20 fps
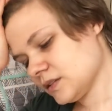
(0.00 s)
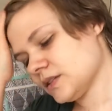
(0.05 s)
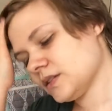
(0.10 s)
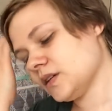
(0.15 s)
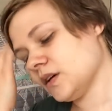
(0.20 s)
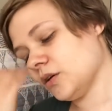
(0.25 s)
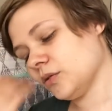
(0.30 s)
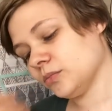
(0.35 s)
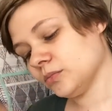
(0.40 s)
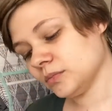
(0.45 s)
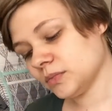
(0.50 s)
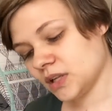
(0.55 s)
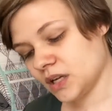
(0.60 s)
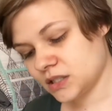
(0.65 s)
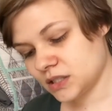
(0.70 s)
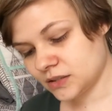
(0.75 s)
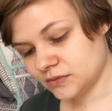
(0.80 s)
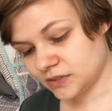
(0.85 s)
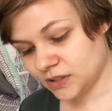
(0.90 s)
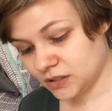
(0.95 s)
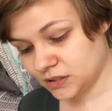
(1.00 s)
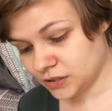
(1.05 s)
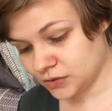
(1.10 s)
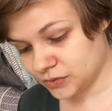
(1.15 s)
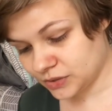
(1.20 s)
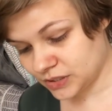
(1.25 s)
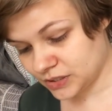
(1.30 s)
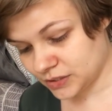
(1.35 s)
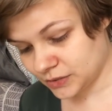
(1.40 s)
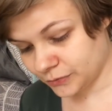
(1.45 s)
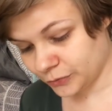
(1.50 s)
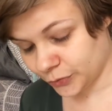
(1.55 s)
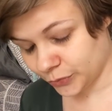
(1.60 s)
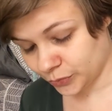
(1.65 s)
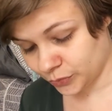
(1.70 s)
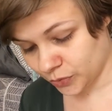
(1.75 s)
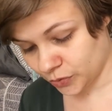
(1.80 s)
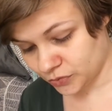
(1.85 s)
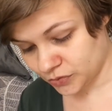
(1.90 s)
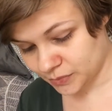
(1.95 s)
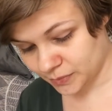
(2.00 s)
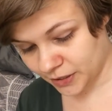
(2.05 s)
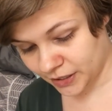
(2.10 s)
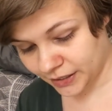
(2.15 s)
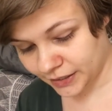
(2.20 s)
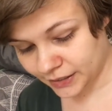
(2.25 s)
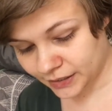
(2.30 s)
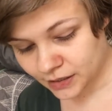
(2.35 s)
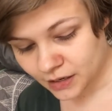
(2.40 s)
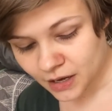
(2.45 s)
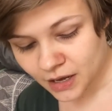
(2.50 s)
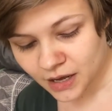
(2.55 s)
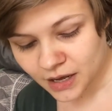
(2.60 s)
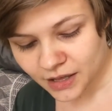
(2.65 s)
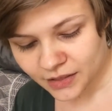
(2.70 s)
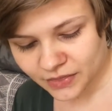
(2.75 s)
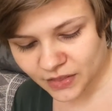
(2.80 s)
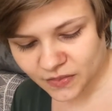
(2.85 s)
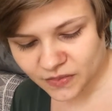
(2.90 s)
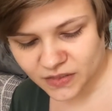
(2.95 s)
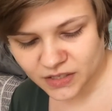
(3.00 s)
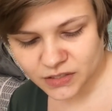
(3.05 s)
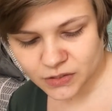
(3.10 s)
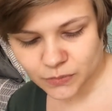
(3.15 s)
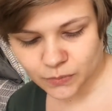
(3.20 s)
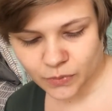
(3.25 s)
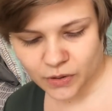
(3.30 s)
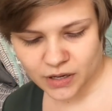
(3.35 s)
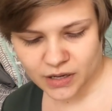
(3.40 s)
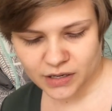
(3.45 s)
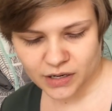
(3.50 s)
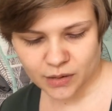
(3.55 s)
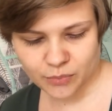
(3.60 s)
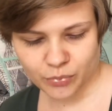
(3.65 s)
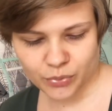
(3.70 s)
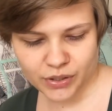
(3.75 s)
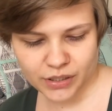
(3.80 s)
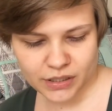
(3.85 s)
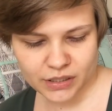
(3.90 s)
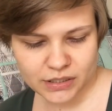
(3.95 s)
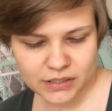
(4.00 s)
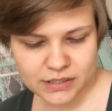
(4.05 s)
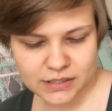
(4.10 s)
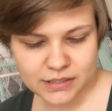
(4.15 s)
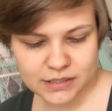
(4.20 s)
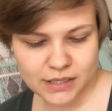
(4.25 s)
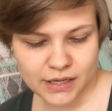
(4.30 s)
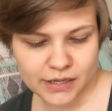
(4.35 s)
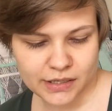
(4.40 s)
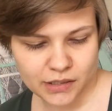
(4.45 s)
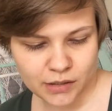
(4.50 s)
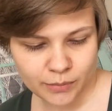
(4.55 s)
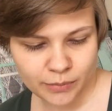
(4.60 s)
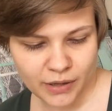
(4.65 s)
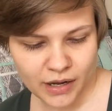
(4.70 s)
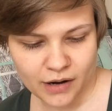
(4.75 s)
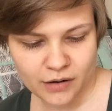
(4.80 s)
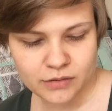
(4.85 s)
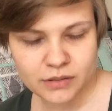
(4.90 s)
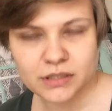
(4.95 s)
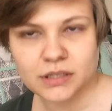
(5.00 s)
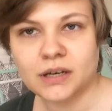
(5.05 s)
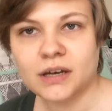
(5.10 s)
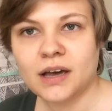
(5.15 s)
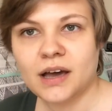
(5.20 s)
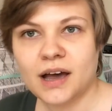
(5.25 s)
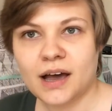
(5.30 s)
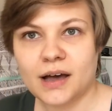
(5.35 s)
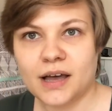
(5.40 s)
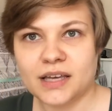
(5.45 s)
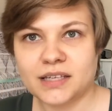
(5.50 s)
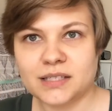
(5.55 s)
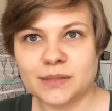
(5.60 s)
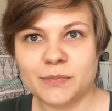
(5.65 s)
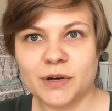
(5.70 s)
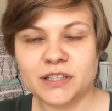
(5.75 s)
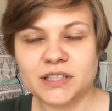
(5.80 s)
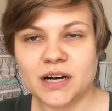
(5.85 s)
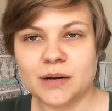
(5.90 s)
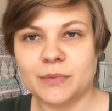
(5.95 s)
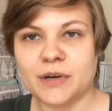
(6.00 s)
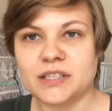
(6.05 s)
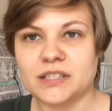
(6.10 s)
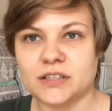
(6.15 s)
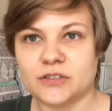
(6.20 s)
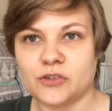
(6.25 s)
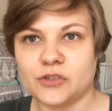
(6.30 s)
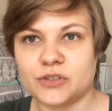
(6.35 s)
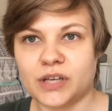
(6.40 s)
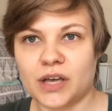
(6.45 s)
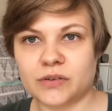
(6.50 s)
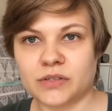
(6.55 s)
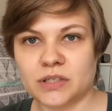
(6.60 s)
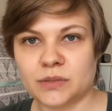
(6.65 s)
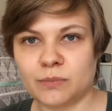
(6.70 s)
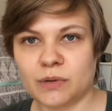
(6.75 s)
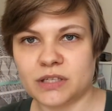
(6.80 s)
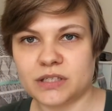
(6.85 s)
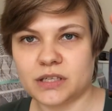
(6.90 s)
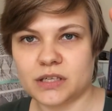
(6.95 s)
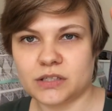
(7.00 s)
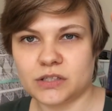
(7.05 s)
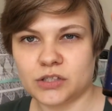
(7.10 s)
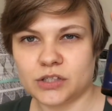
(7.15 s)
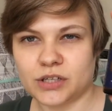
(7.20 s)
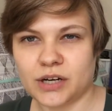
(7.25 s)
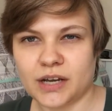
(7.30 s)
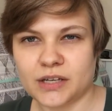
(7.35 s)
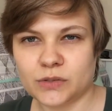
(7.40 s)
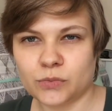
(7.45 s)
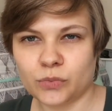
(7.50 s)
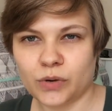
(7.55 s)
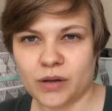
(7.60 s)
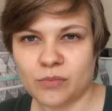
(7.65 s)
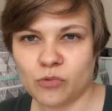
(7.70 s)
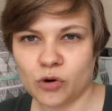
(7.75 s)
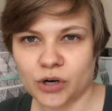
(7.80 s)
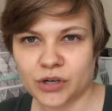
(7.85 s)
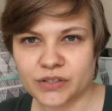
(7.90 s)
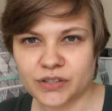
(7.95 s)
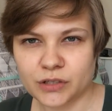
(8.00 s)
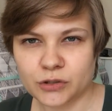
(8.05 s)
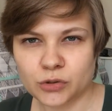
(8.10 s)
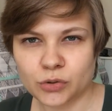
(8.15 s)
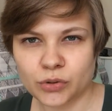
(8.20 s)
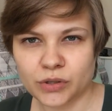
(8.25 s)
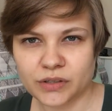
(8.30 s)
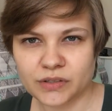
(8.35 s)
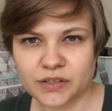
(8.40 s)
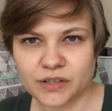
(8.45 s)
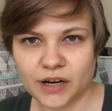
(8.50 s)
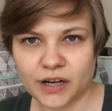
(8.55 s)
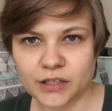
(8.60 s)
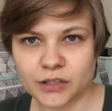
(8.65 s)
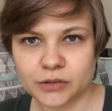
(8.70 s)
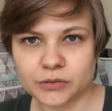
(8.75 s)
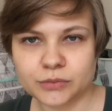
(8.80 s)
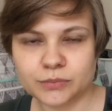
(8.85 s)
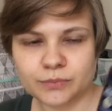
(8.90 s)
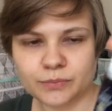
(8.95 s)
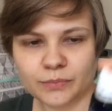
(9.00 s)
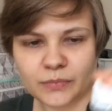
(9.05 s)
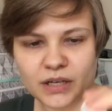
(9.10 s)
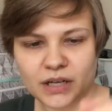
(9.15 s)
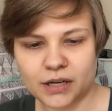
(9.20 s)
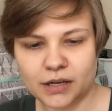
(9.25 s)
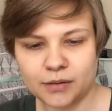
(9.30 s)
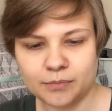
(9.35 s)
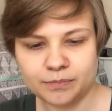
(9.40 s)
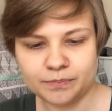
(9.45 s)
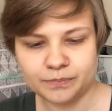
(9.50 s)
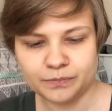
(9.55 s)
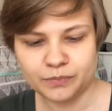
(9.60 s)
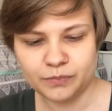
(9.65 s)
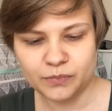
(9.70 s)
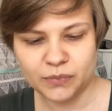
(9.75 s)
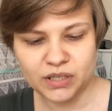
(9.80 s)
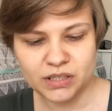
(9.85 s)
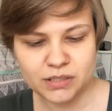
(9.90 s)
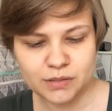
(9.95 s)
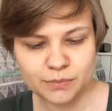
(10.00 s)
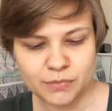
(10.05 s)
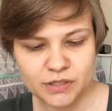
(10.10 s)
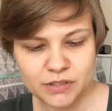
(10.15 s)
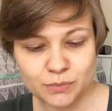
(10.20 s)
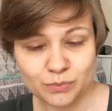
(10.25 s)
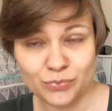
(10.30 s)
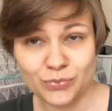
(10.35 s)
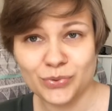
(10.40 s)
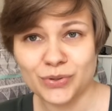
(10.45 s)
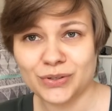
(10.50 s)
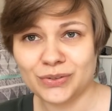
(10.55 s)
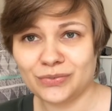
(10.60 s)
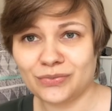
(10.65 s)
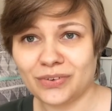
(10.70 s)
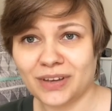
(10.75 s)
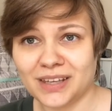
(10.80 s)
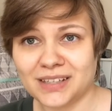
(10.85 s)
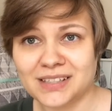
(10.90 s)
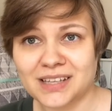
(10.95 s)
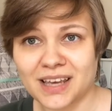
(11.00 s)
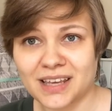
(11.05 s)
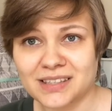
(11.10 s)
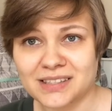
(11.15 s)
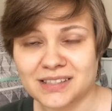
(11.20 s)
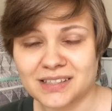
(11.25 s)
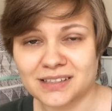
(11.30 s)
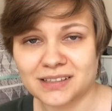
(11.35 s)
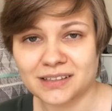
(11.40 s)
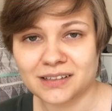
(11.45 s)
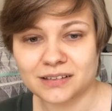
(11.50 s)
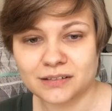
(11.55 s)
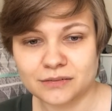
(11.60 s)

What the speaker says: So, lots of good uses for rosemary. Then this one I'm pretty excited about. I smelled it at my sister's house because my sister has way more essential oils than I do. But it smells pretty fantastic.